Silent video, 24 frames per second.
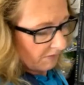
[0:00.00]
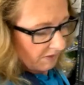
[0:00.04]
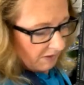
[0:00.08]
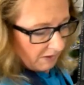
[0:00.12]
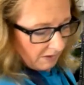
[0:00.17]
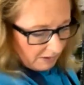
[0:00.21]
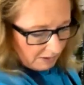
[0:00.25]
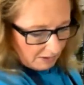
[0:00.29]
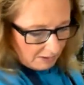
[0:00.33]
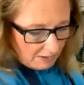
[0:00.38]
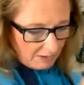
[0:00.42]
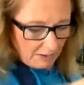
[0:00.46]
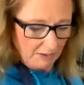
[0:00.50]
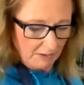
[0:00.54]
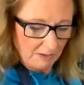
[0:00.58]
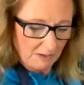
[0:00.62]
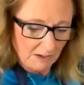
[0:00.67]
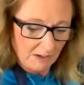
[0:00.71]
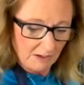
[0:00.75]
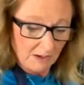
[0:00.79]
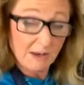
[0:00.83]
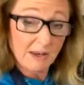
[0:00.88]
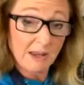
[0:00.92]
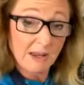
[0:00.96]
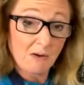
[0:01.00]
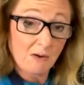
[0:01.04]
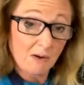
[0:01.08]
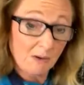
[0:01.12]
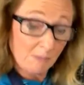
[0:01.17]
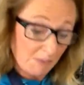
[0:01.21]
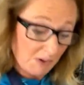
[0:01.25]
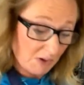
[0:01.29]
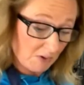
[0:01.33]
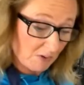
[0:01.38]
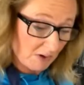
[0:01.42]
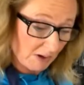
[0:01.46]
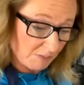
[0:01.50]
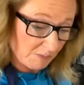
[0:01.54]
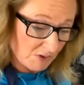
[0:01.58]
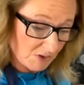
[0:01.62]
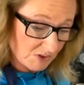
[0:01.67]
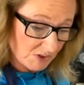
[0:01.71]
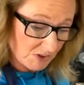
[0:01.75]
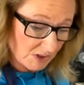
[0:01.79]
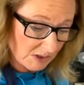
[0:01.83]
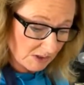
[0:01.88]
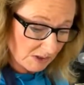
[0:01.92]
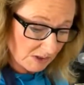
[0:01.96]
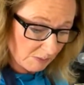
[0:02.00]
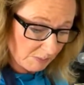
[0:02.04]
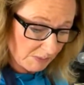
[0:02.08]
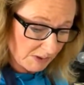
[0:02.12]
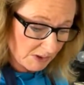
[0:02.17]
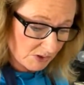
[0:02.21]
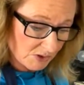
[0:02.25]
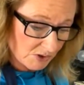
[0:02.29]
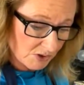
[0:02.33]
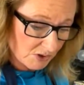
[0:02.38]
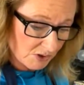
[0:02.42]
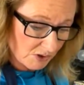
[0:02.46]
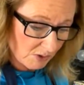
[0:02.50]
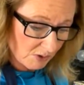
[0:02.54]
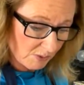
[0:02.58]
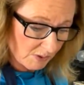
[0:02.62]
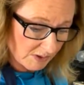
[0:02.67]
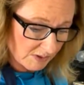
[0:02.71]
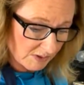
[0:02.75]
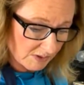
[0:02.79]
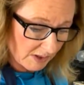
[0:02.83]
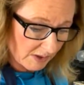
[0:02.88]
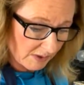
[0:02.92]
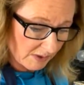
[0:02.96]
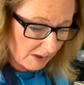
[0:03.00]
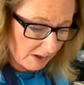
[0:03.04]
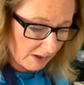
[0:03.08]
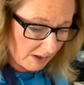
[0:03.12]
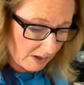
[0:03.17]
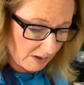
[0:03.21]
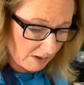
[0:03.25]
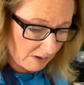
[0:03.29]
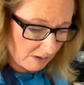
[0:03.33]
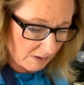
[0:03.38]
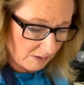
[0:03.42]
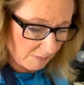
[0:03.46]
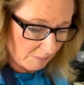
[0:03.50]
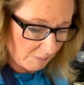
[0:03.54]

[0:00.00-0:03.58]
And now I'm going to grab just a little bit of turquoise on that.